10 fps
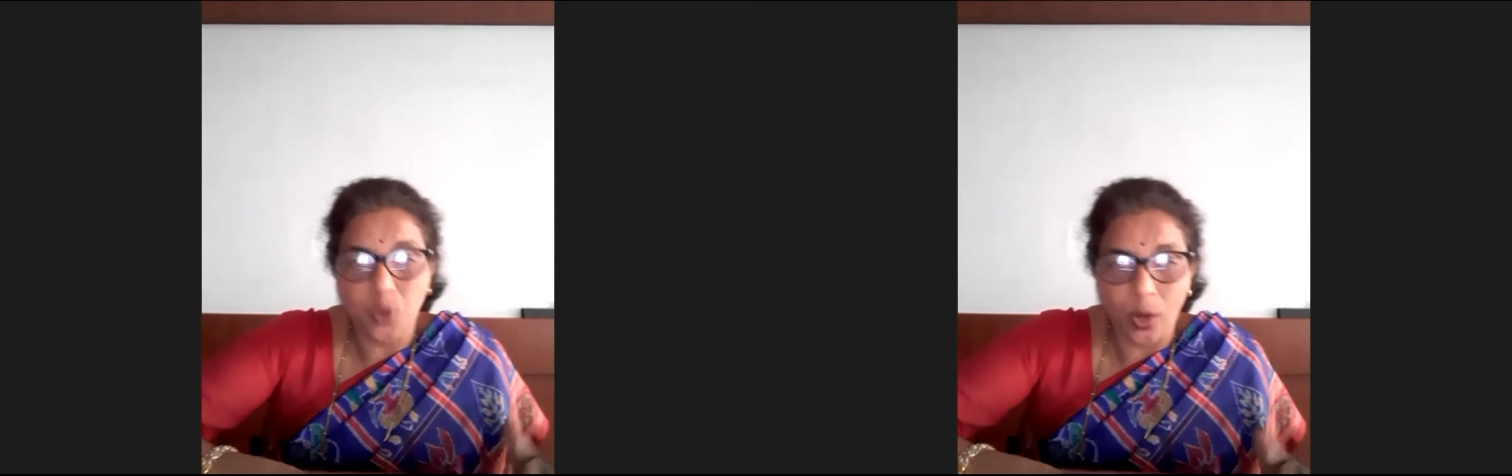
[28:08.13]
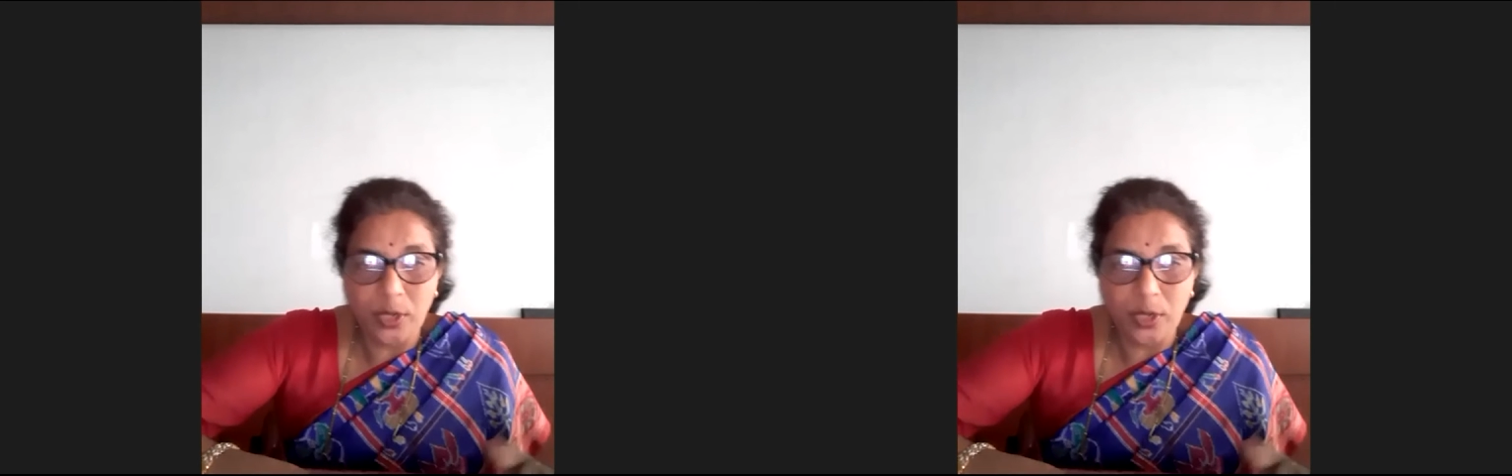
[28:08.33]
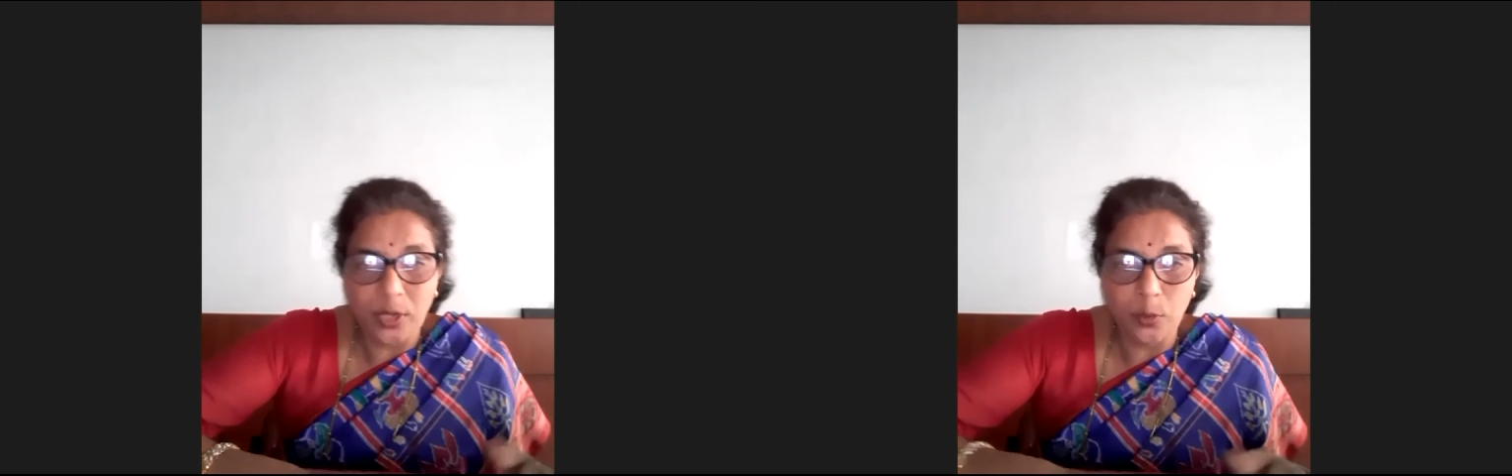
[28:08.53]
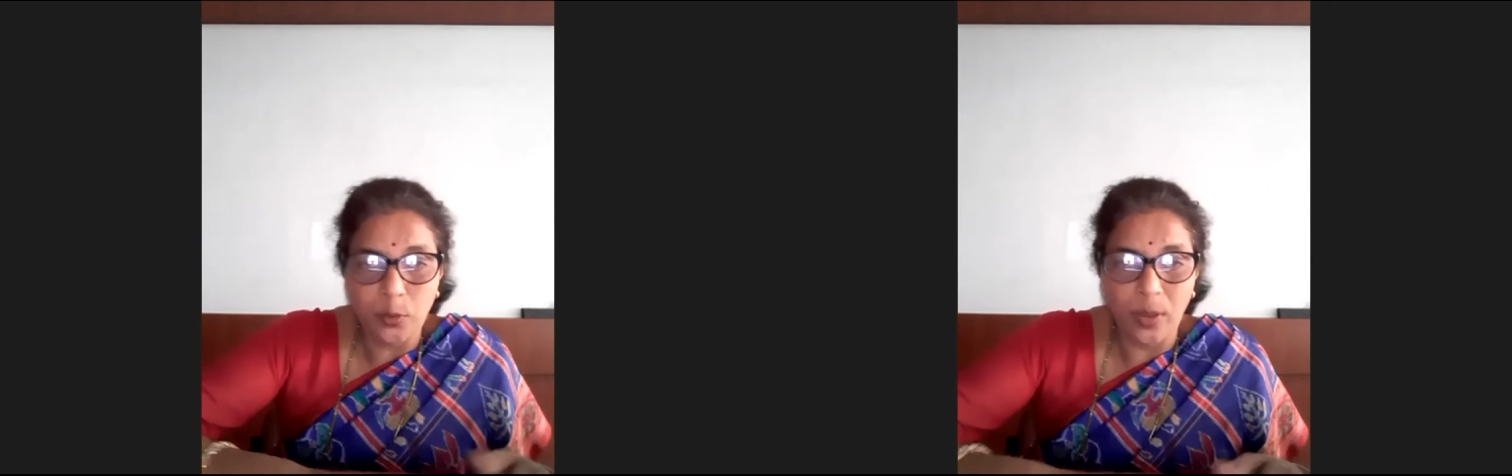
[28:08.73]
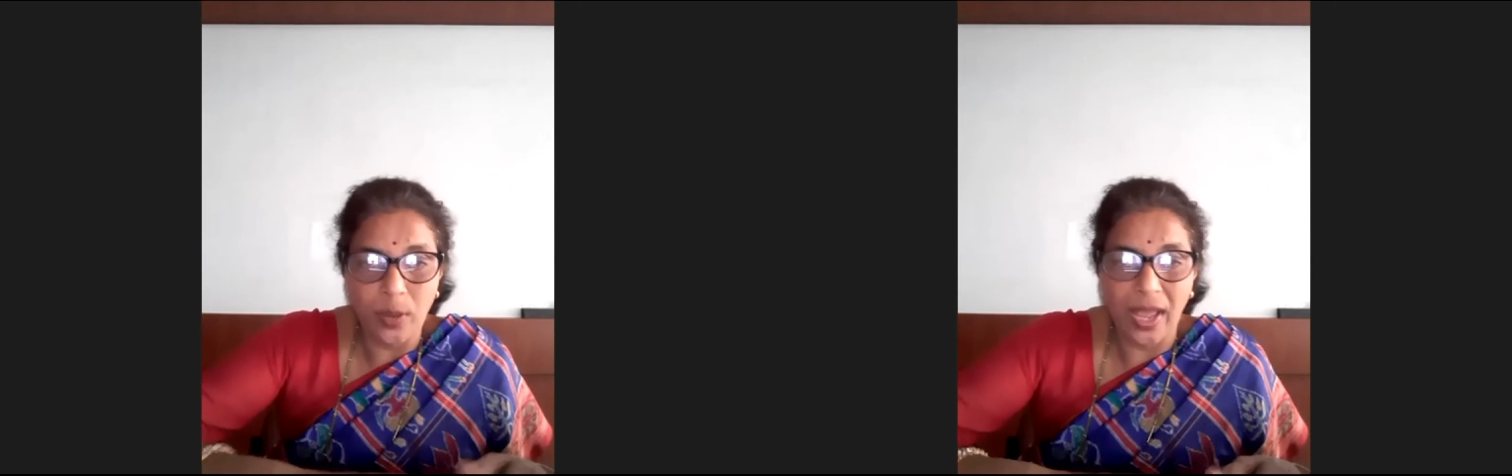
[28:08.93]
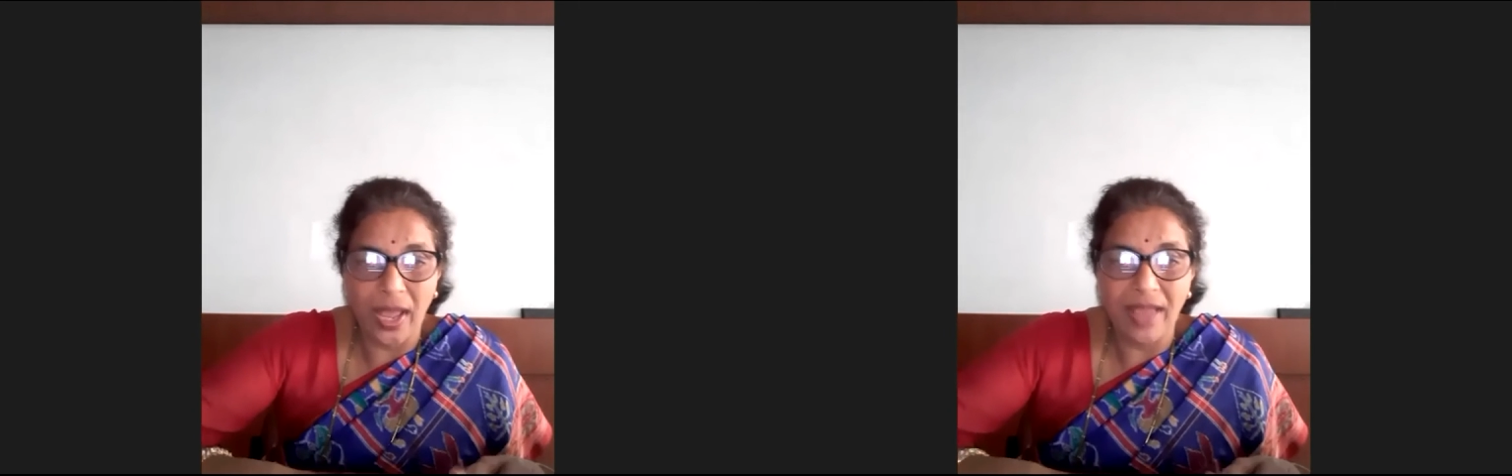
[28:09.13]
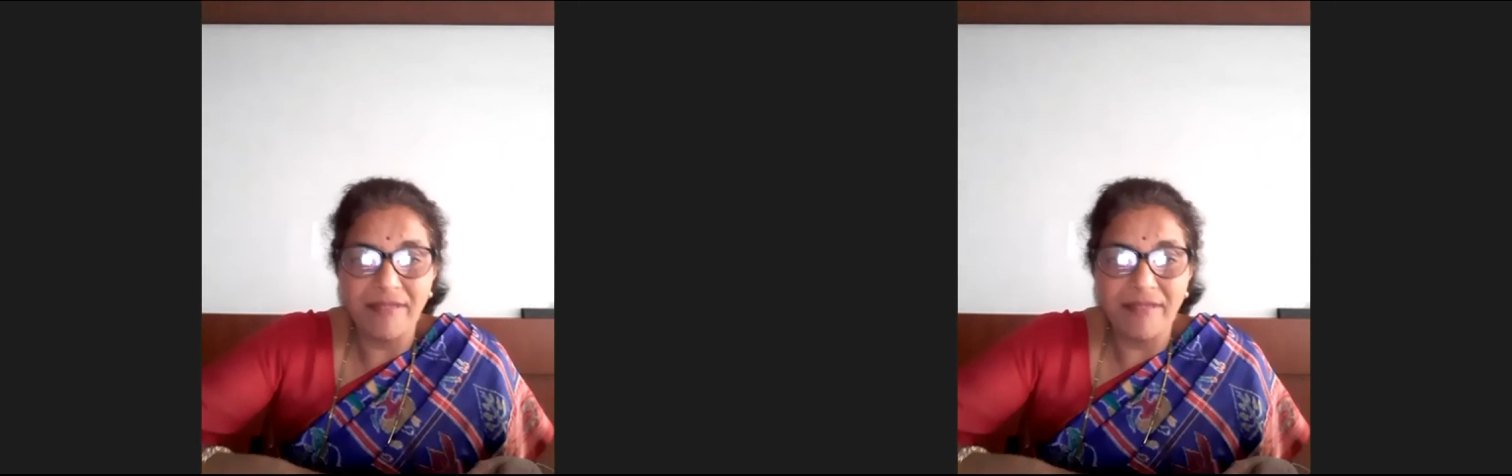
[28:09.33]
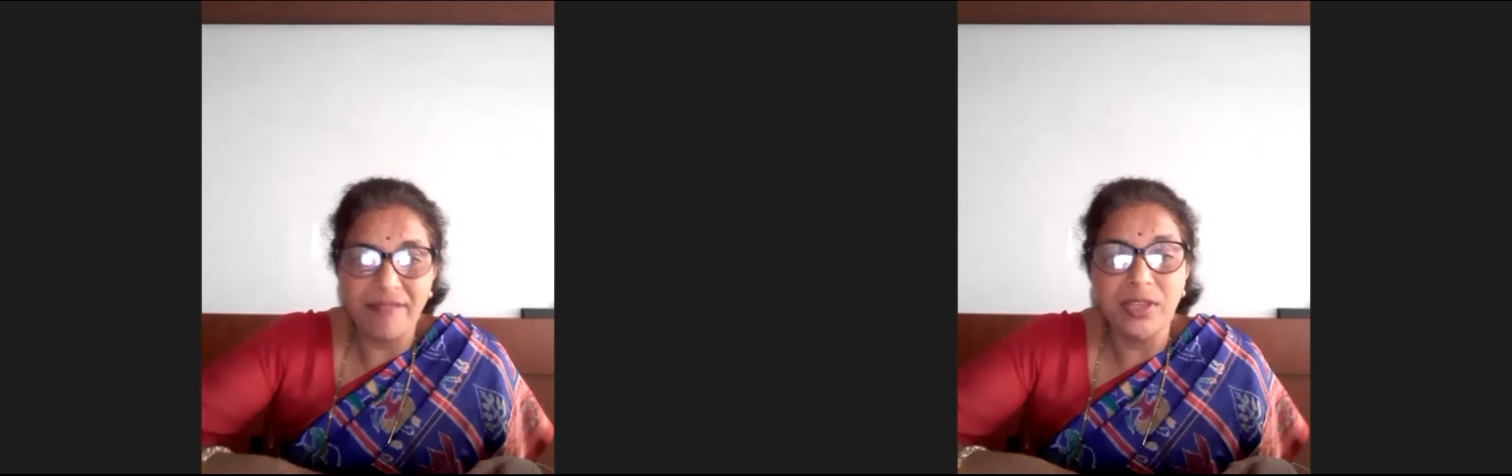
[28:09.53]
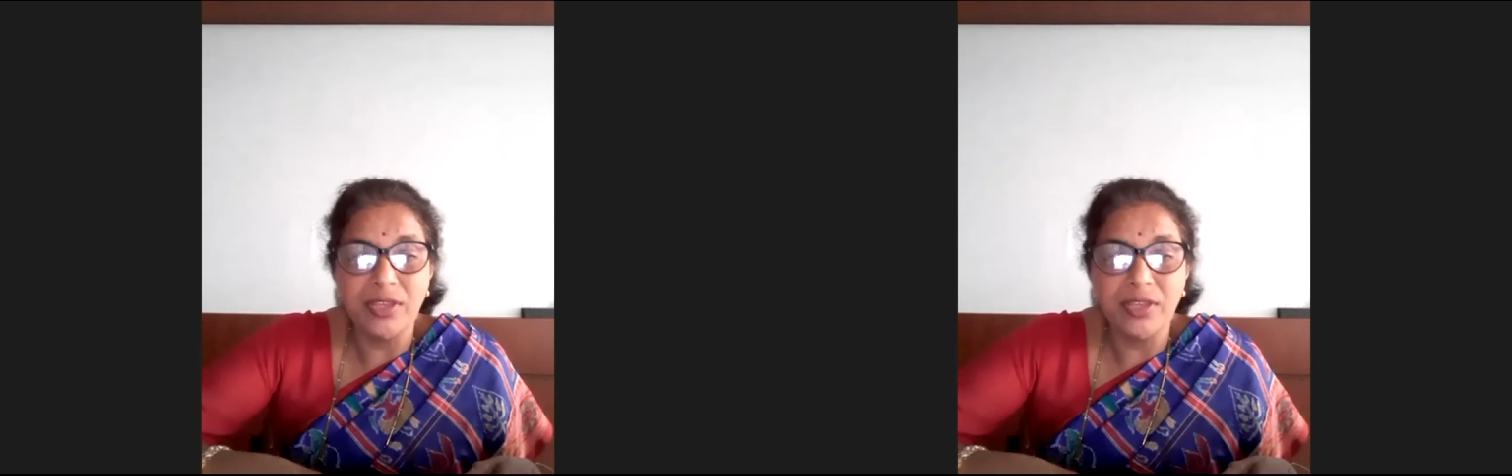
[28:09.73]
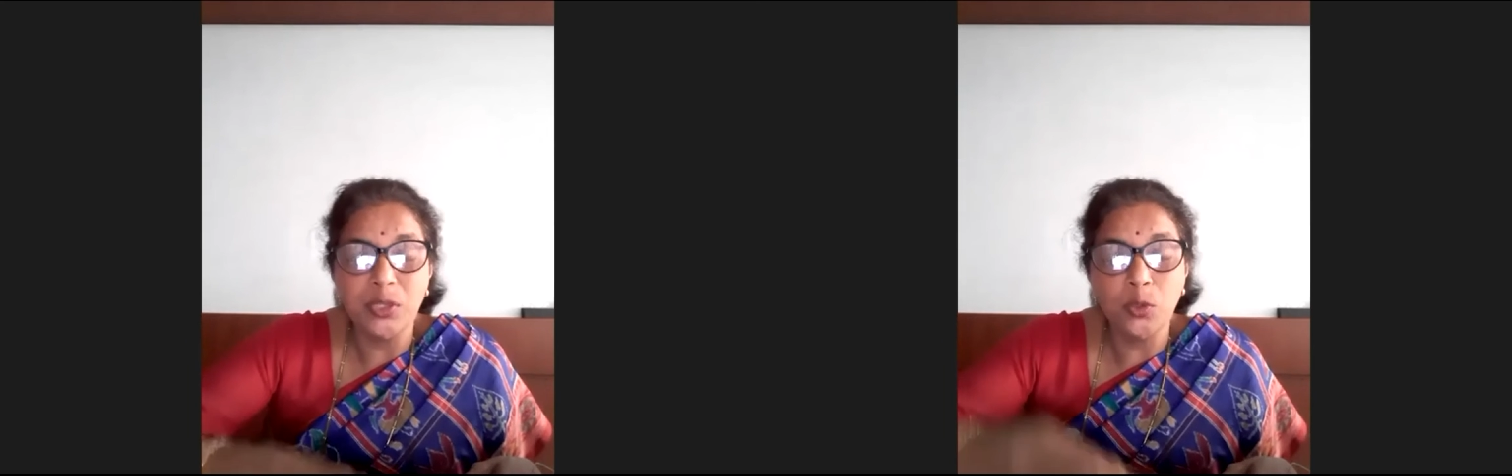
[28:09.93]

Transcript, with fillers: you will be changing little